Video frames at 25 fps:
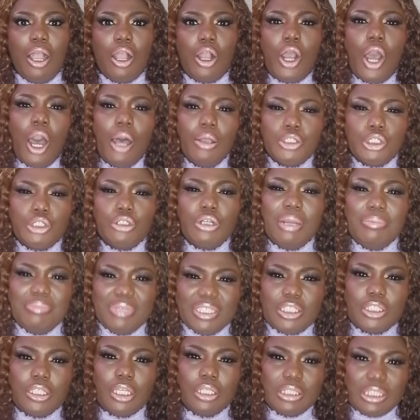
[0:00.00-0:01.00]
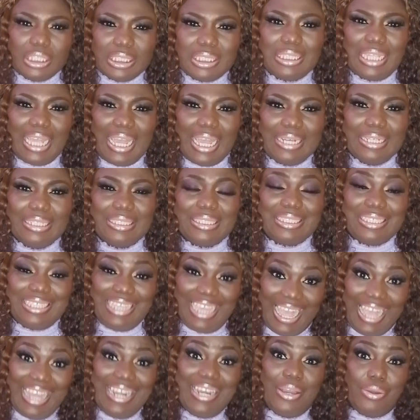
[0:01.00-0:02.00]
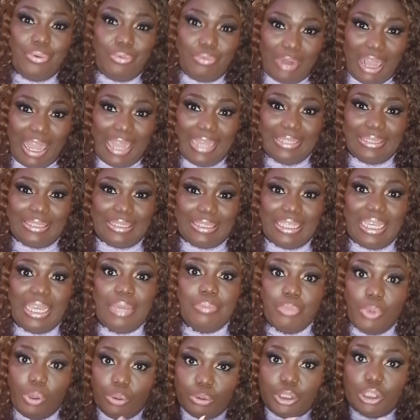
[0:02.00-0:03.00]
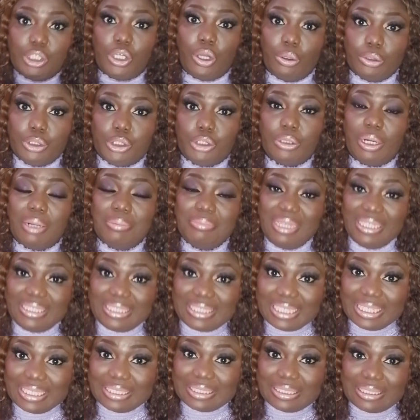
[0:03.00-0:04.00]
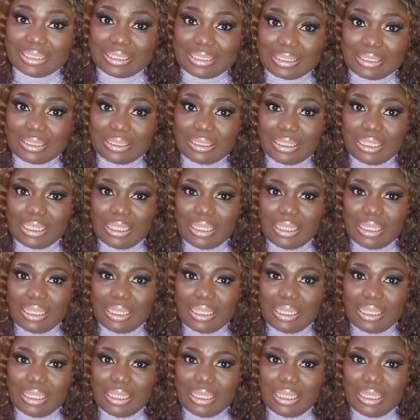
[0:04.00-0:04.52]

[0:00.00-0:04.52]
Cultural misunderstandings can arise in multicultural meetings.